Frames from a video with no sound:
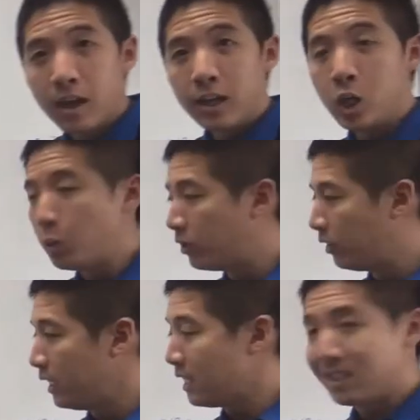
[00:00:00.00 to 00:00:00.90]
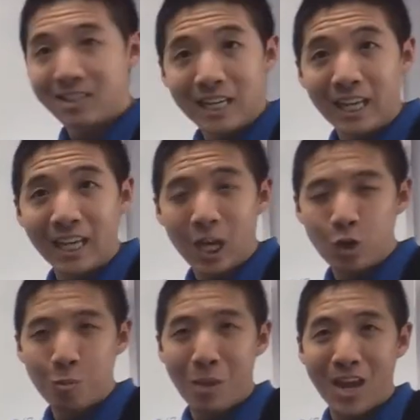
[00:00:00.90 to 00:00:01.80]
you will see it sitting in
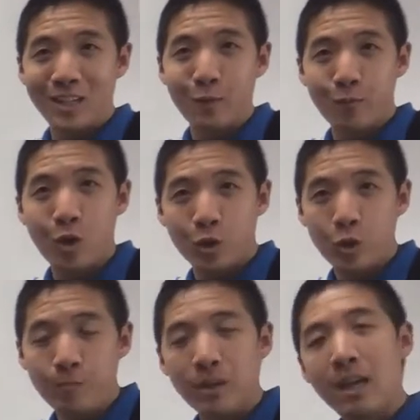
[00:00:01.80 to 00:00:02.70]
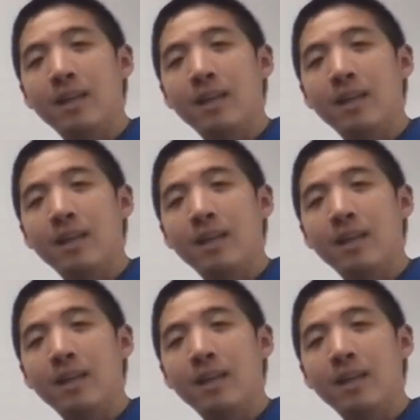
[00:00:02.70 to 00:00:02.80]
your pending volume.